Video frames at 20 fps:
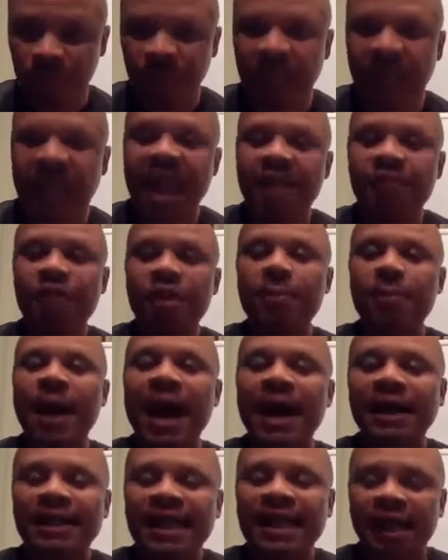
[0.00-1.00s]

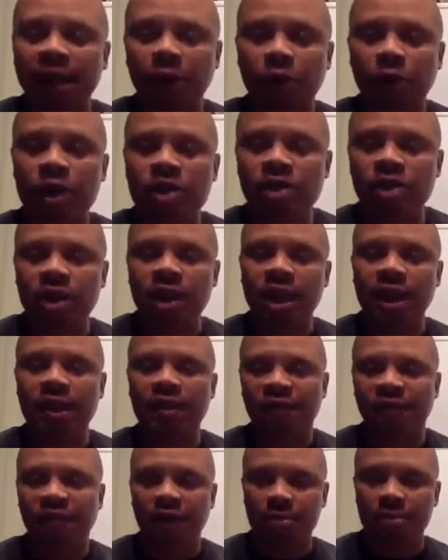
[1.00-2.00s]
Everybody that
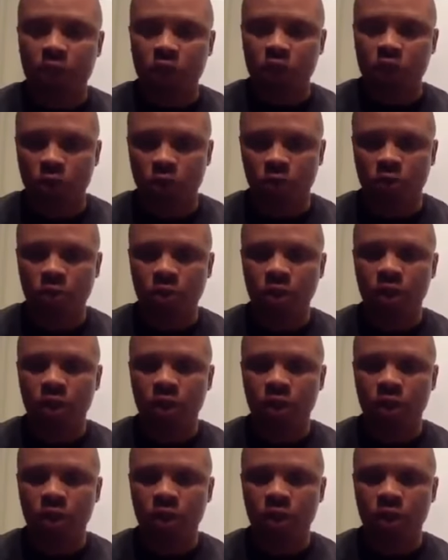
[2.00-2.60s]
originated from you